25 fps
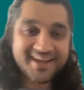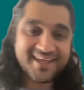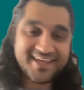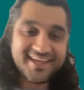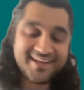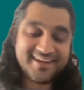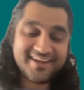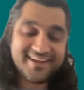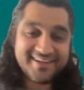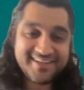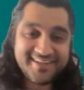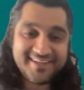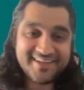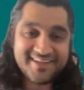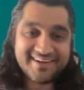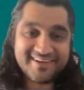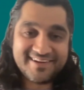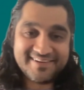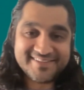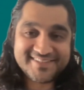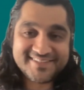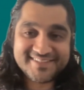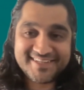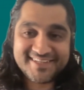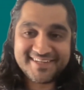And,
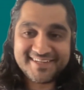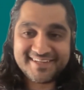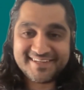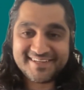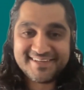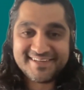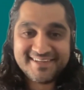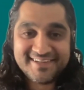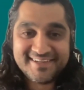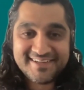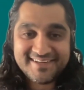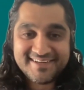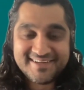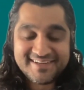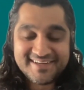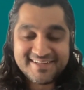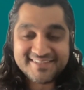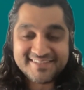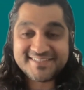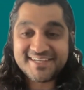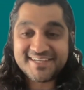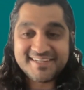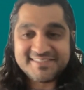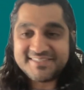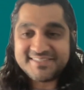it's like
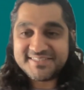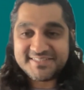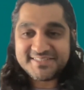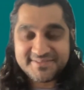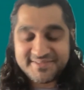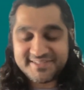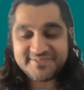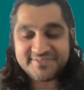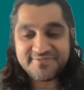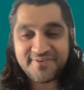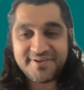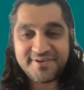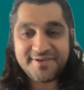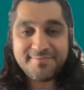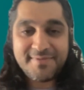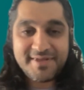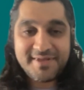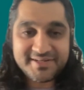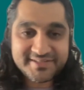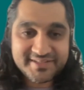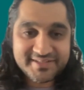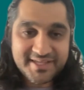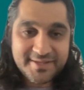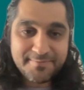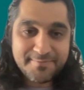just these
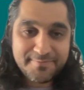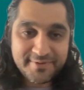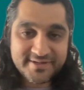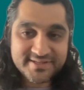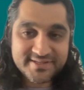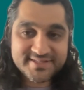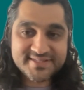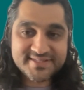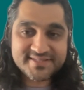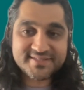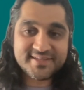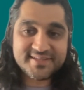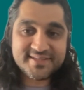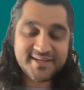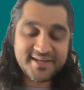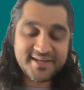fundamental inputs.